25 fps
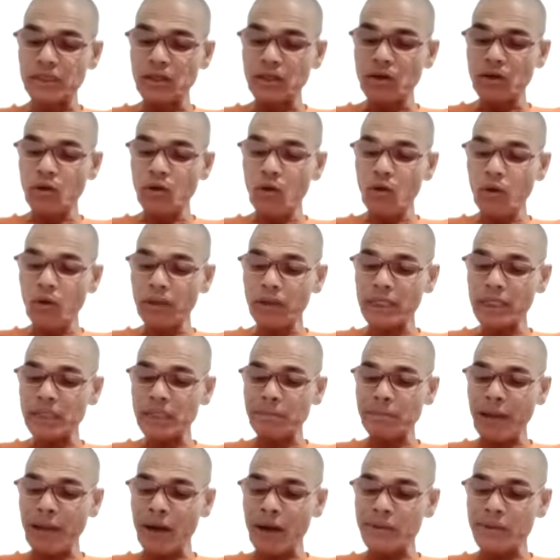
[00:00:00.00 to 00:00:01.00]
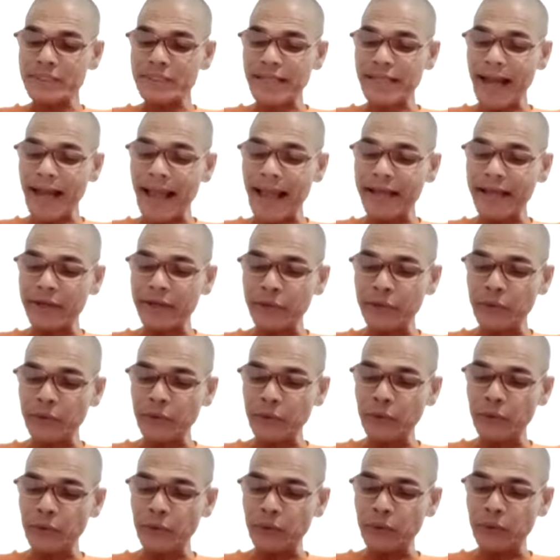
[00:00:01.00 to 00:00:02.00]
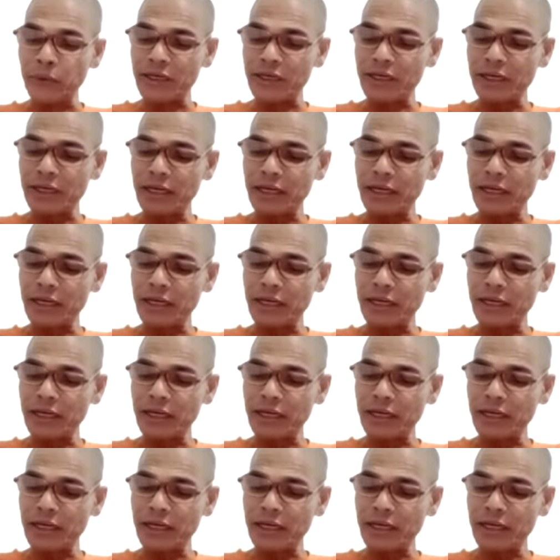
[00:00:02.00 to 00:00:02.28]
All these powers are accrued